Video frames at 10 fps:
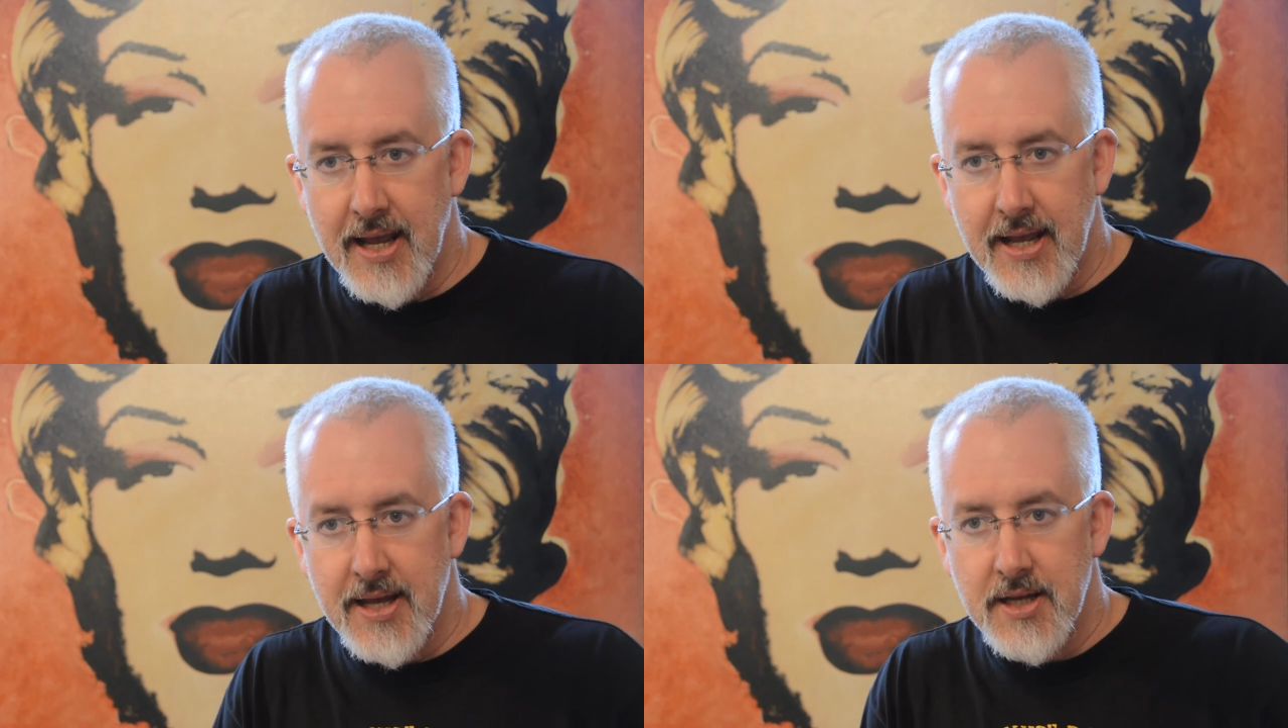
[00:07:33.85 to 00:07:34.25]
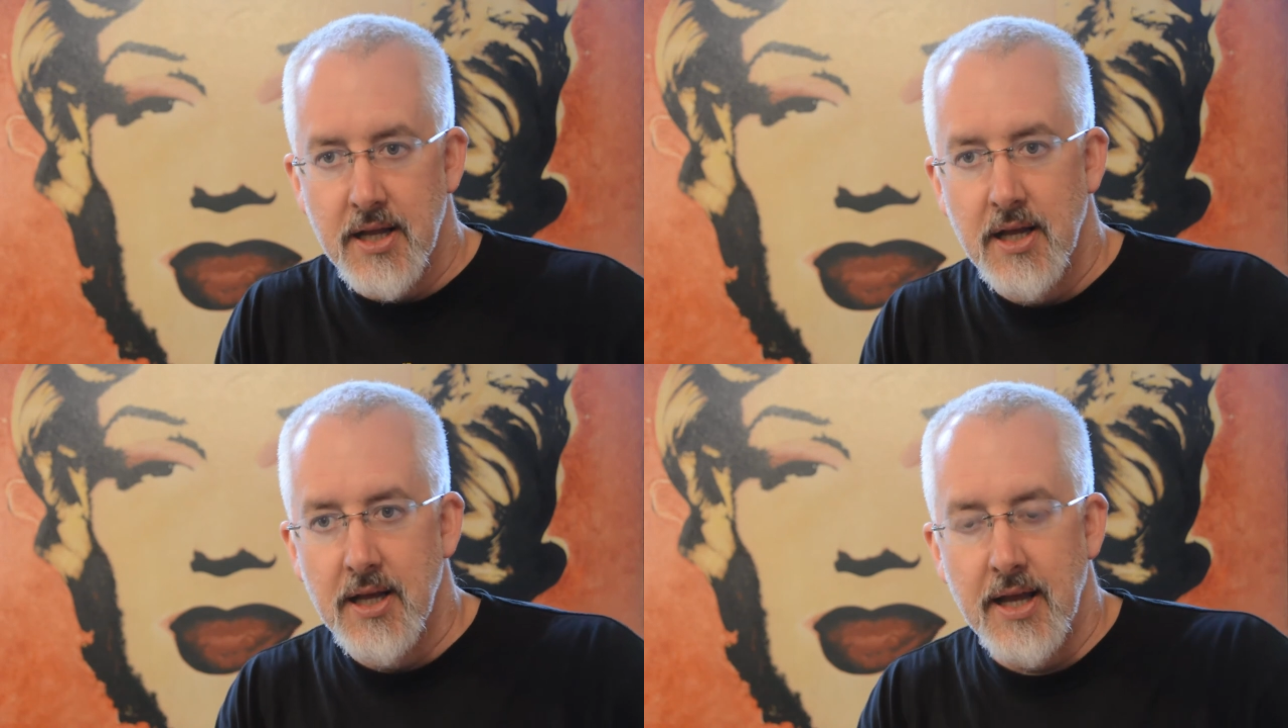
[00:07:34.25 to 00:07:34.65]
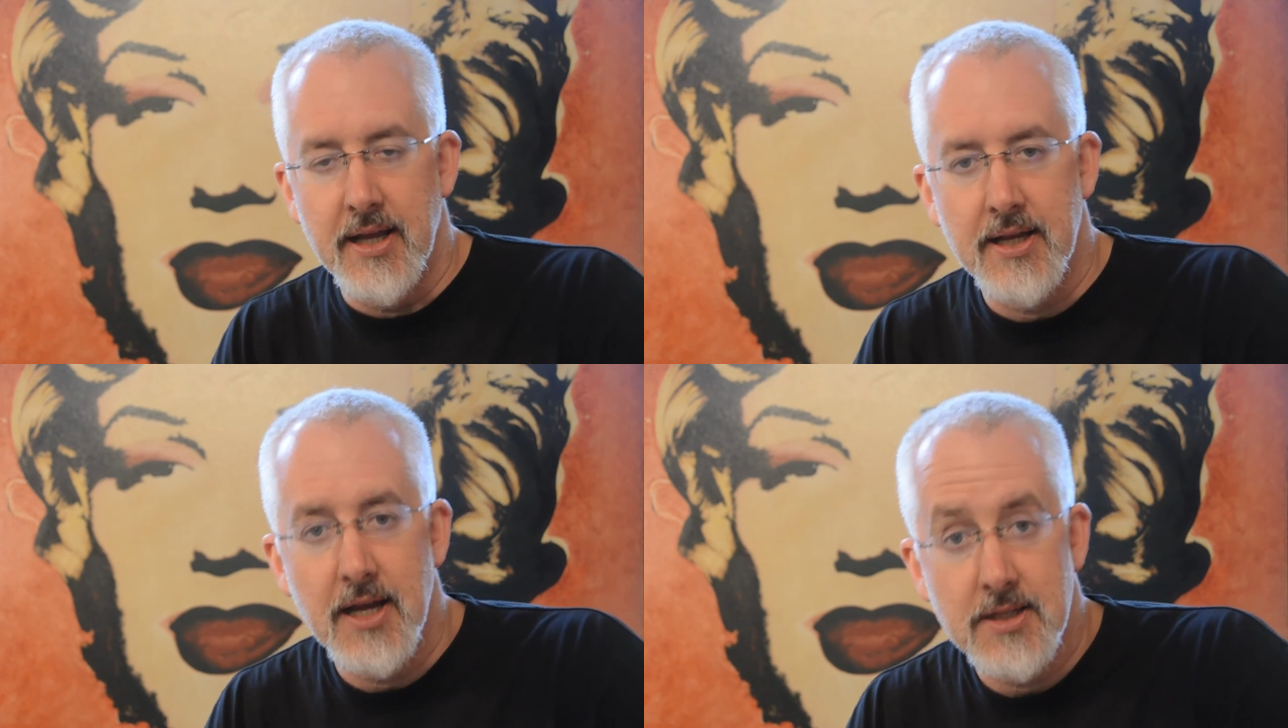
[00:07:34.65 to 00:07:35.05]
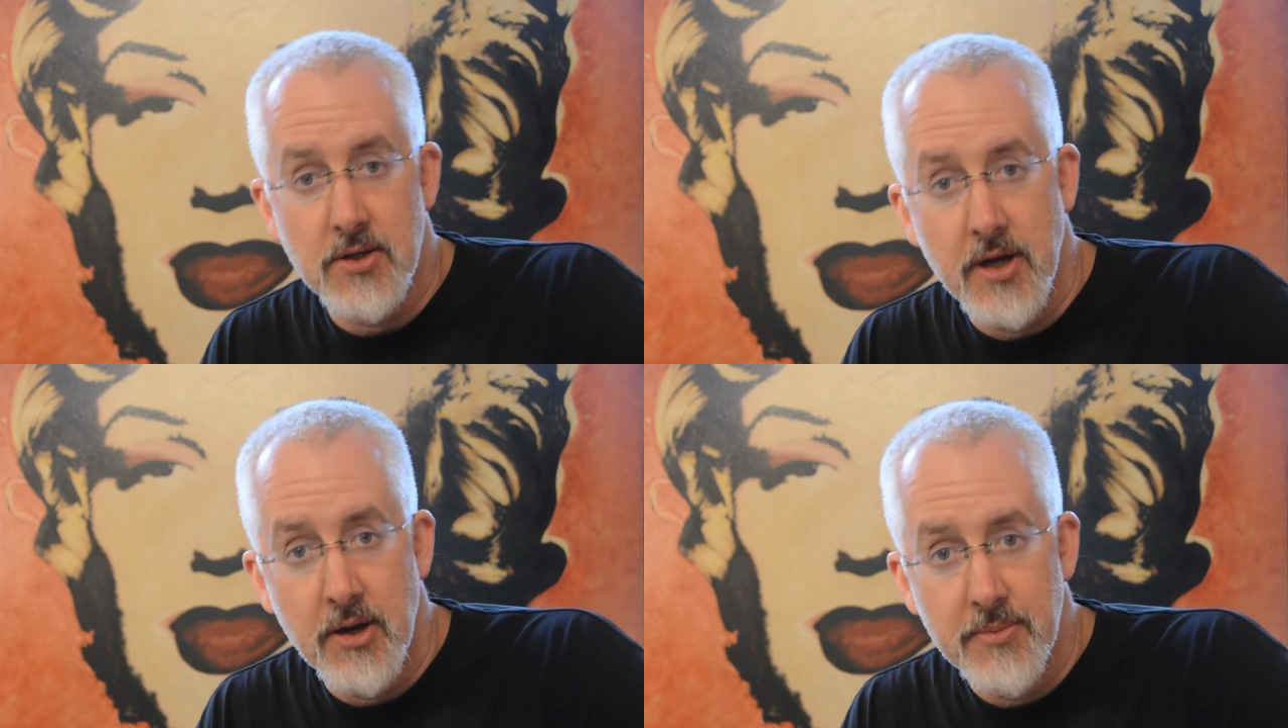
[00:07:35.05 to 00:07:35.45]
And
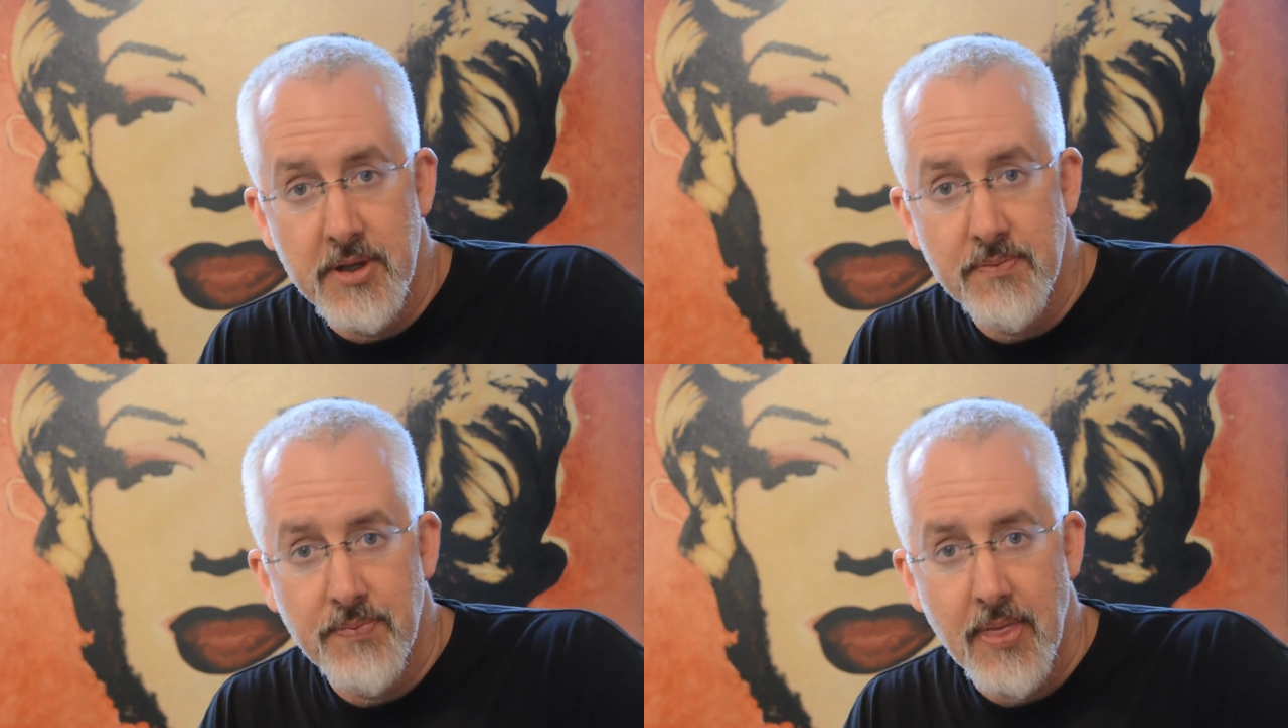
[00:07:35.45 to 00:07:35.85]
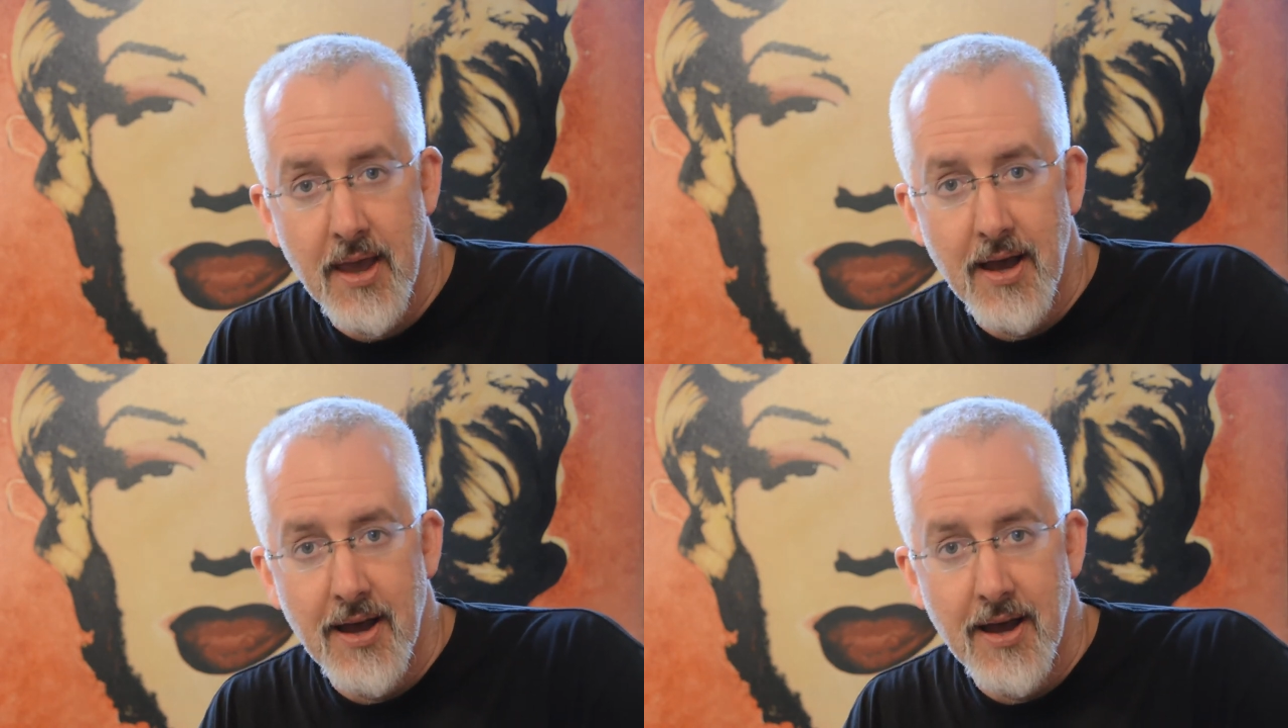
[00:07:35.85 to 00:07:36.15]
God so help me.